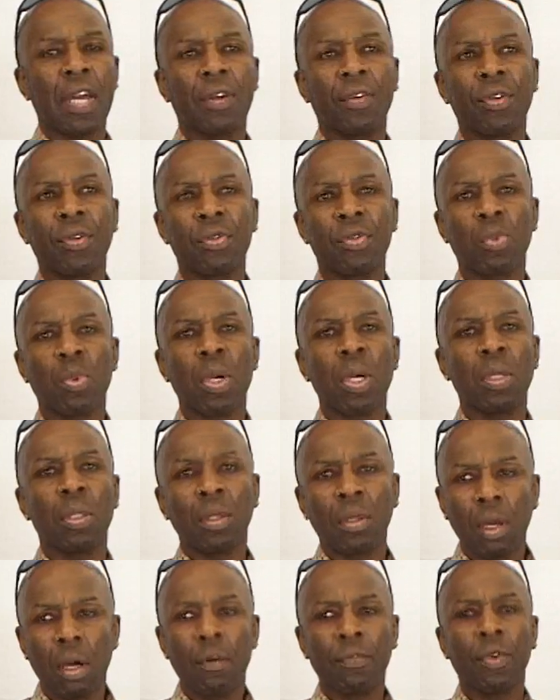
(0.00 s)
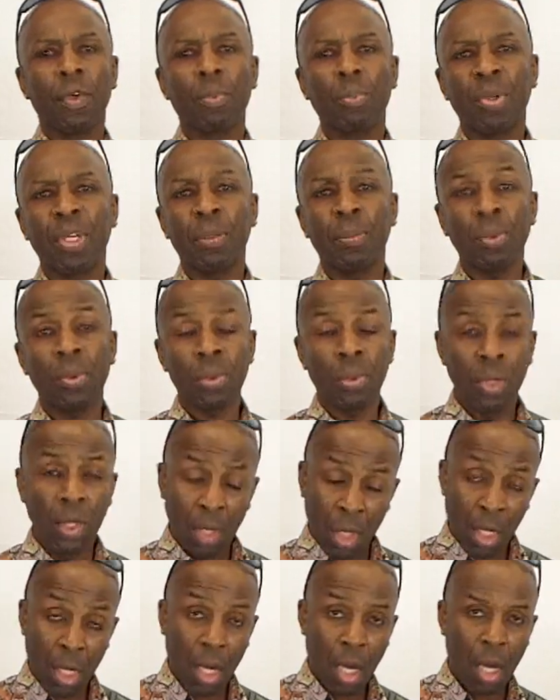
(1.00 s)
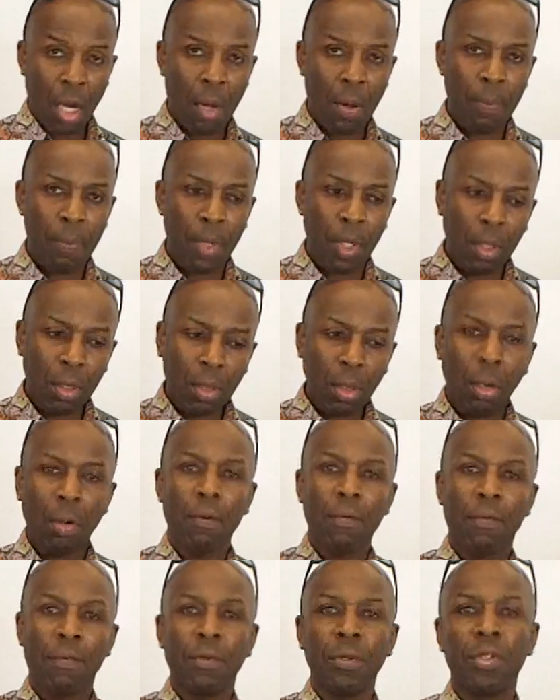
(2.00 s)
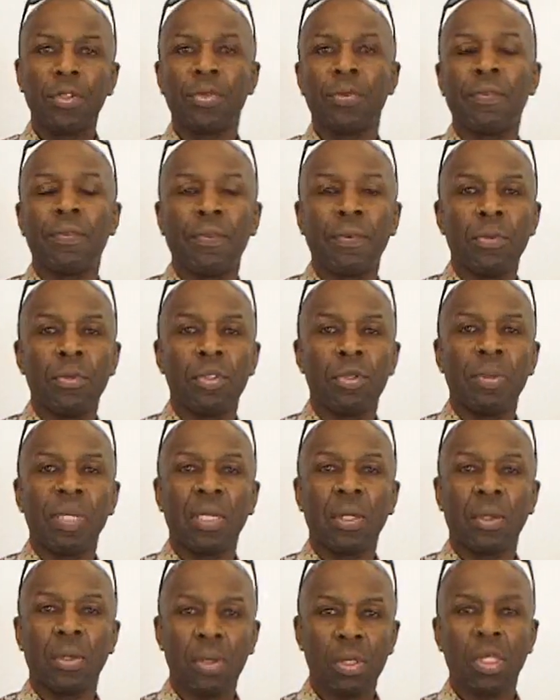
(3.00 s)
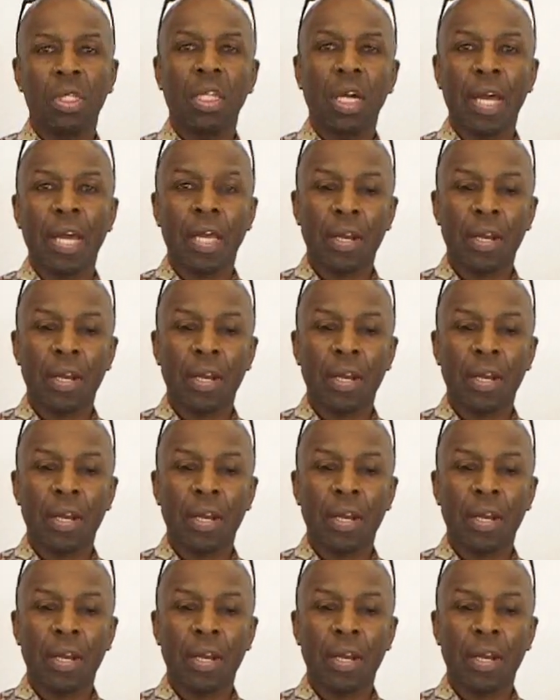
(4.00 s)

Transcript: area as well, a lot of young people, a lot of fusion foods are being cooked in that